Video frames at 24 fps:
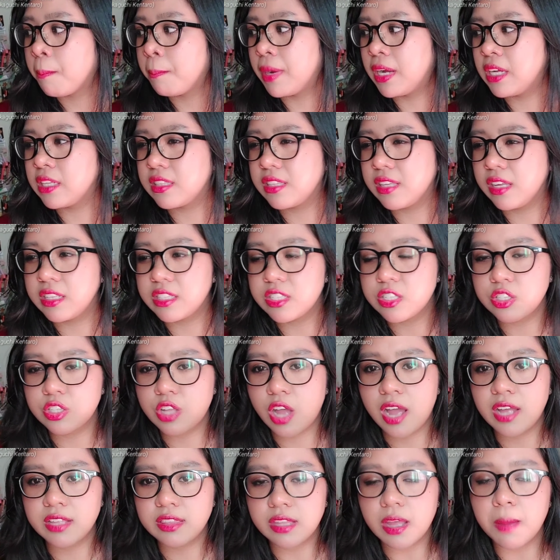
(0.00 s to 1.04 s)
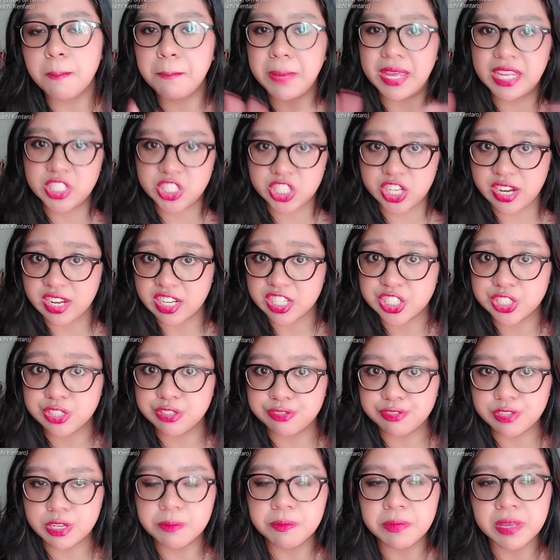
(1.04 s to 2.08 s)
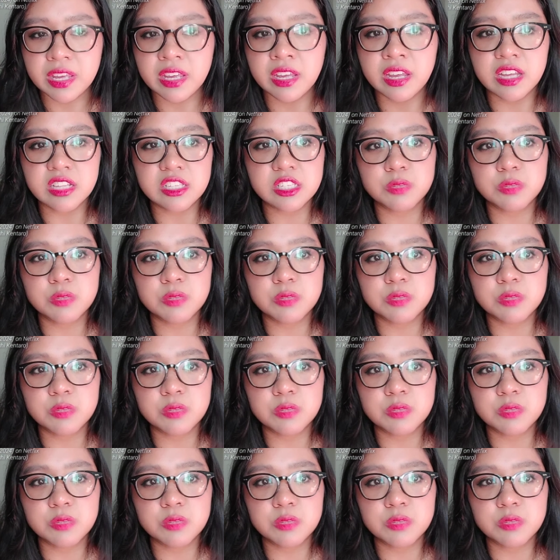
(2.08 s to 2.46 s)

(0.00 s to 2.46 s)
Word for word: But it's not a major issue for me.